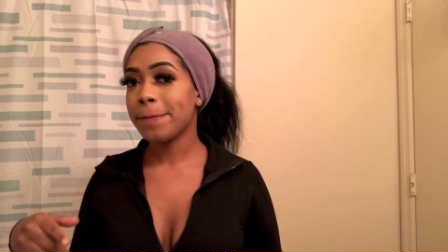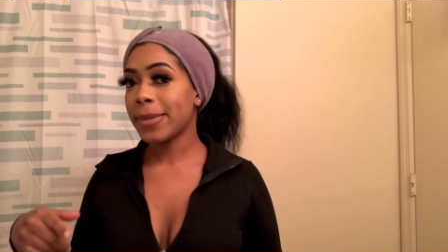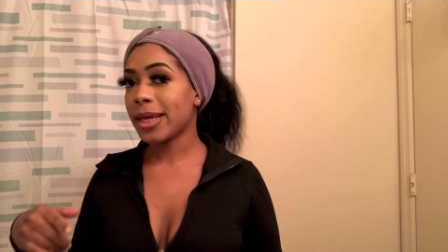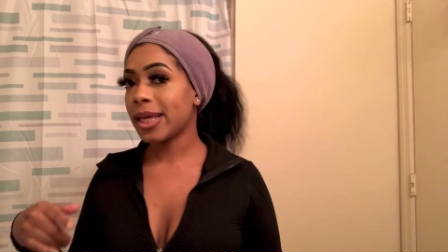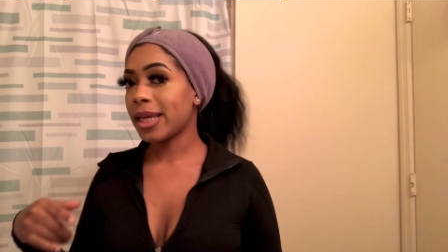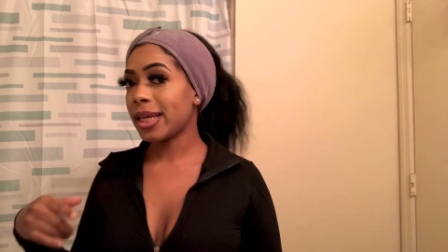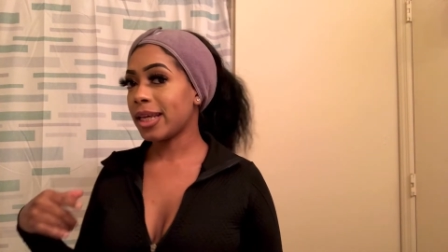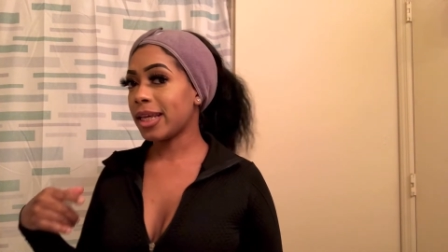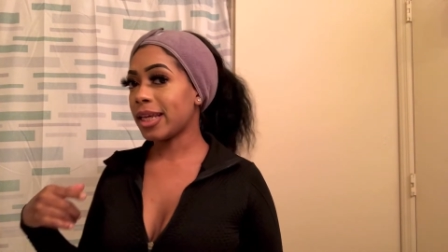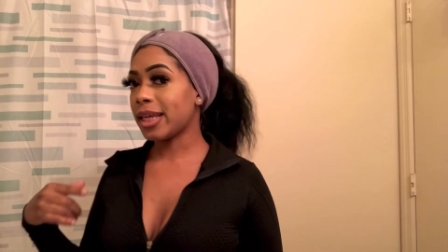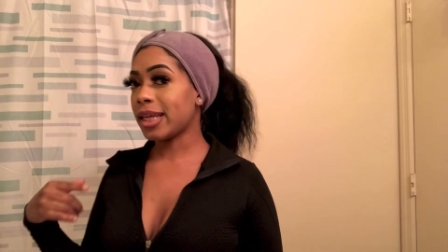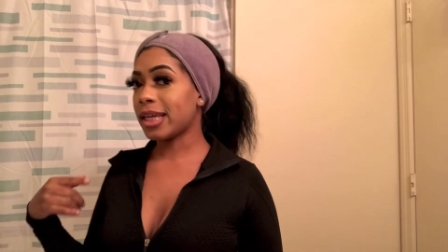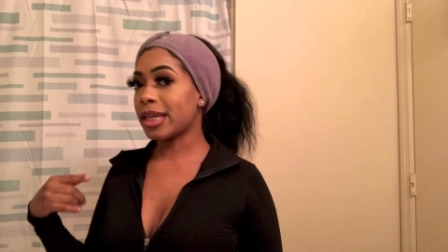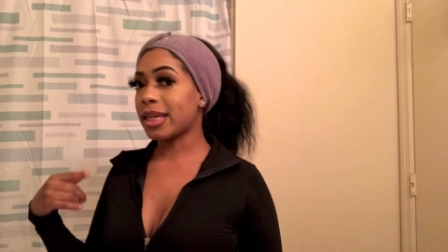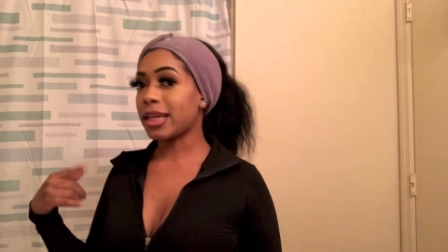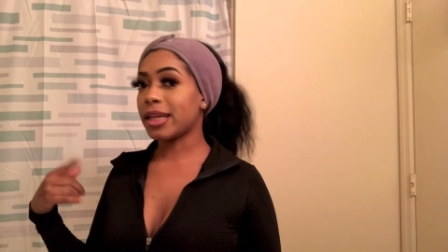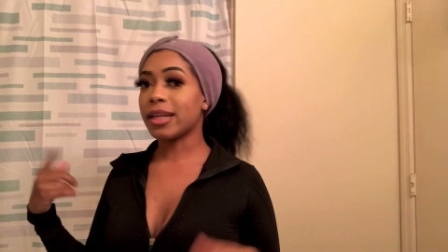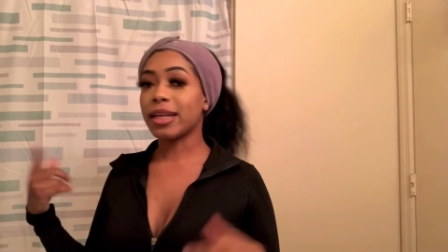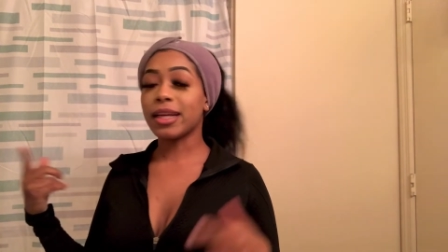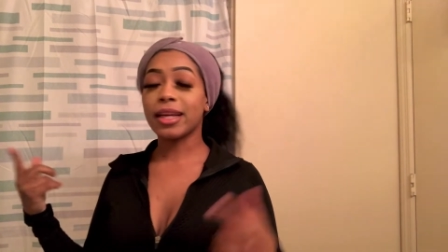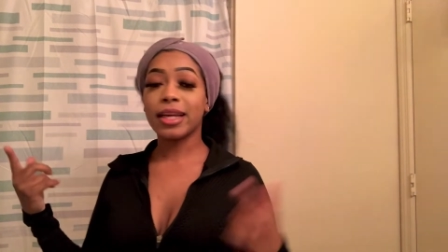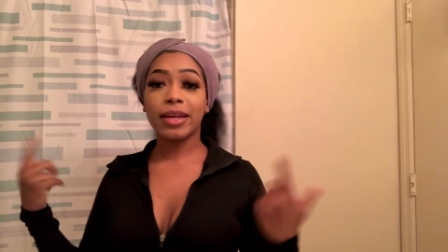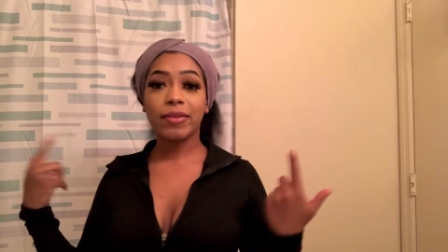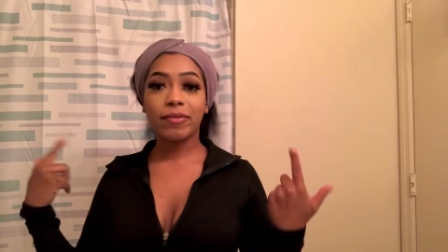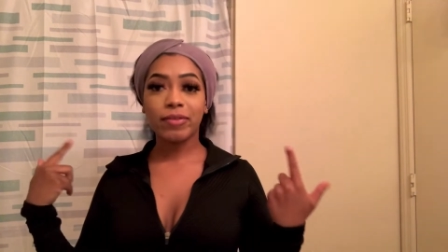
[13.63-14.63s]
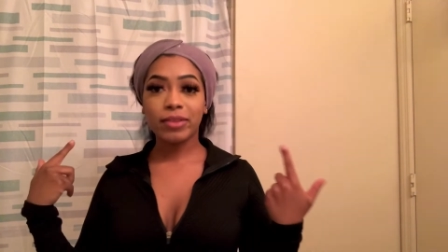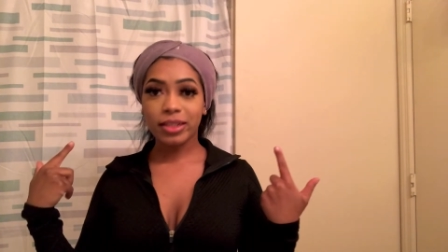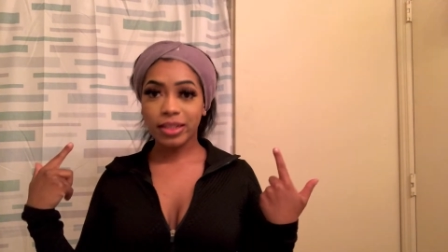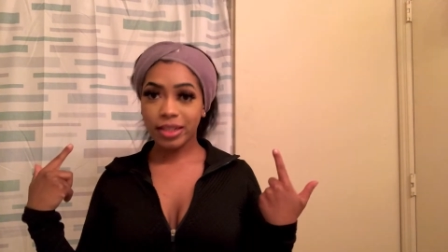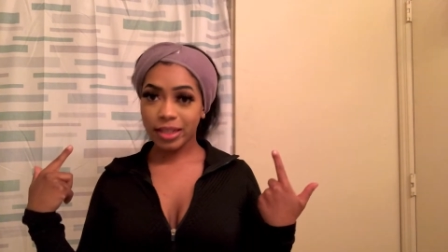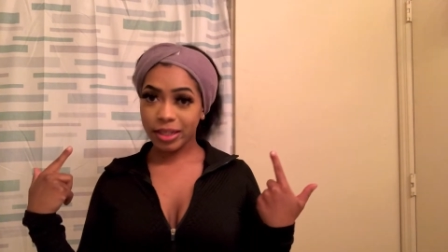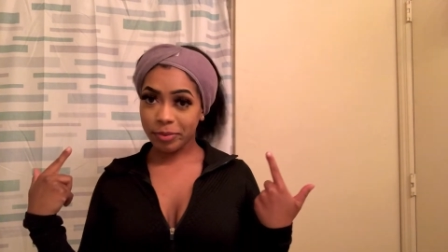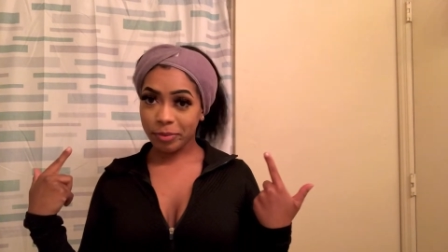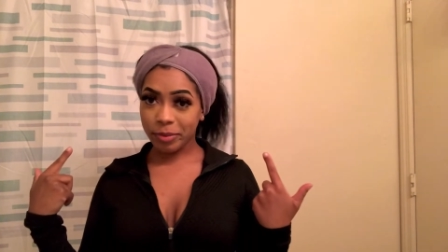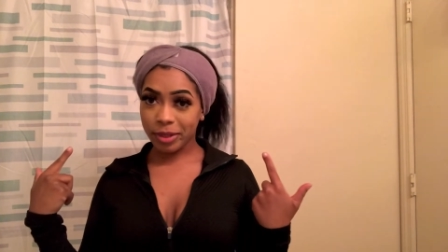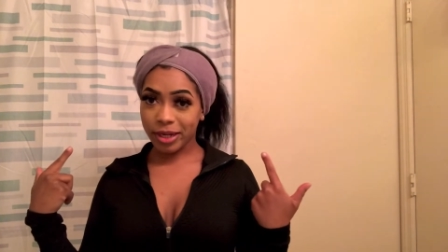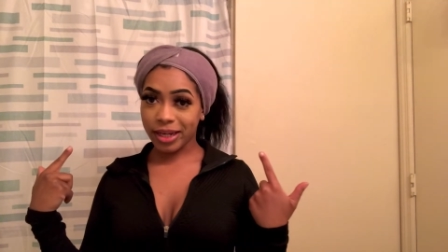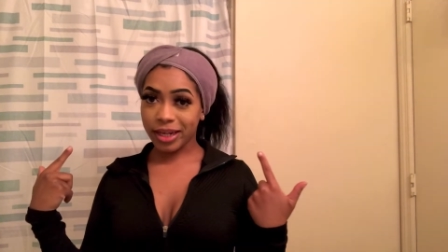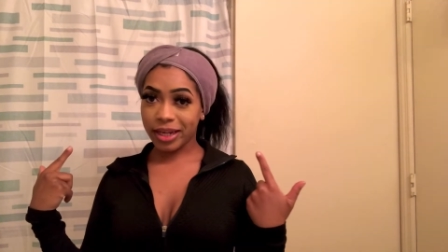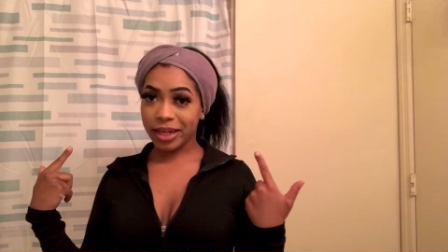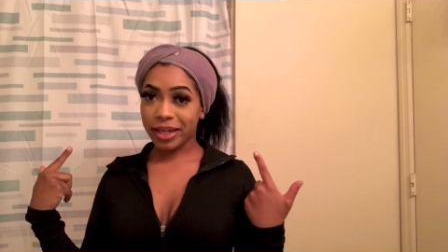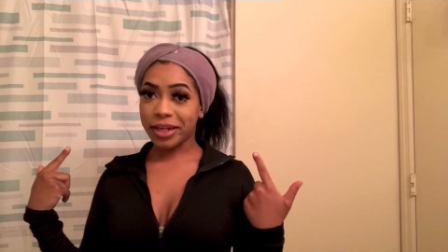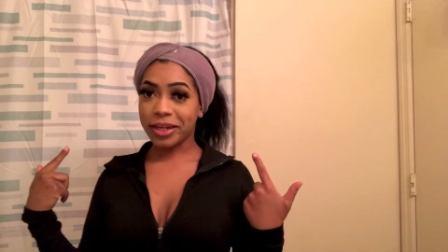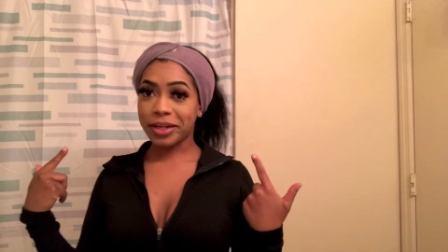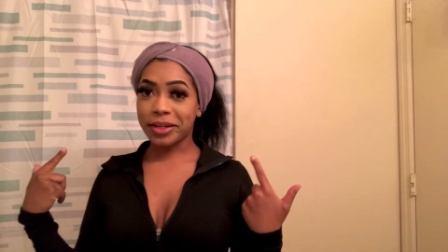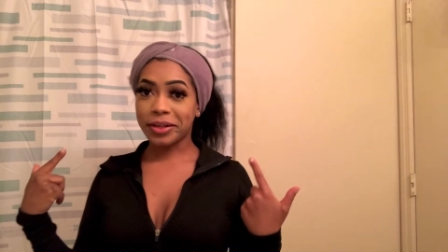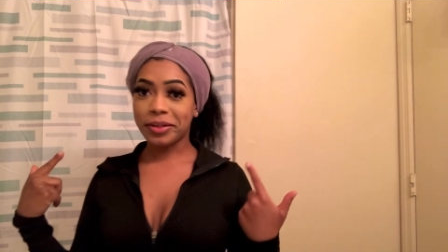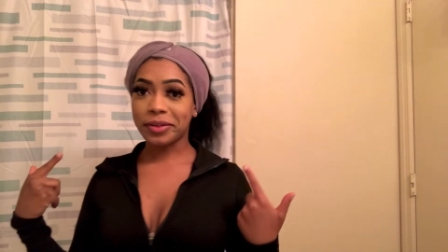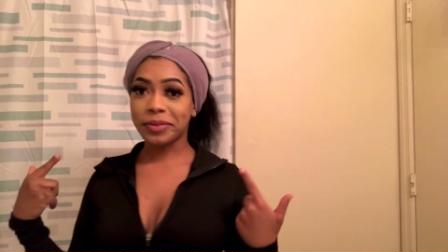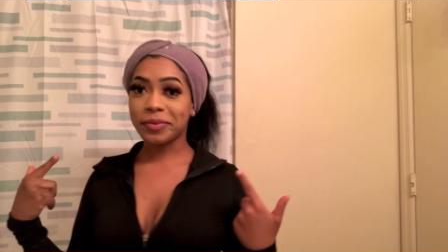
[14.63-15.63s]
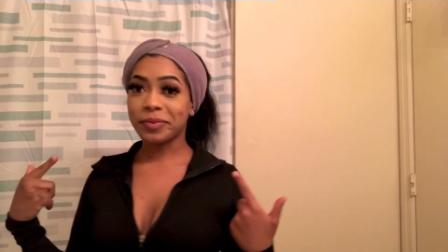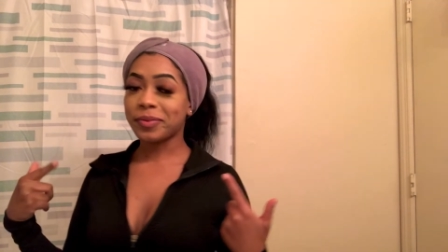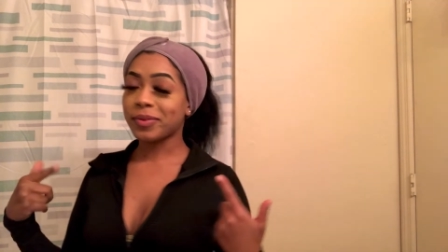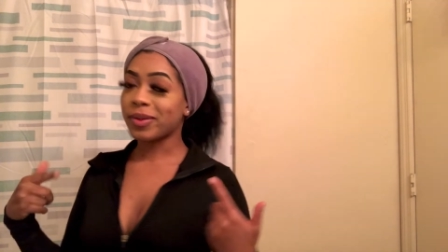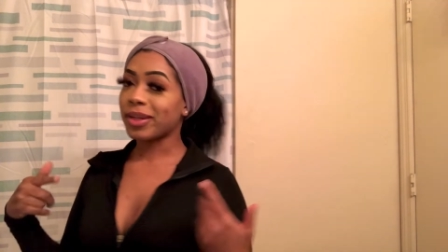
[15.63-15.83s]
and I haven't did my hair.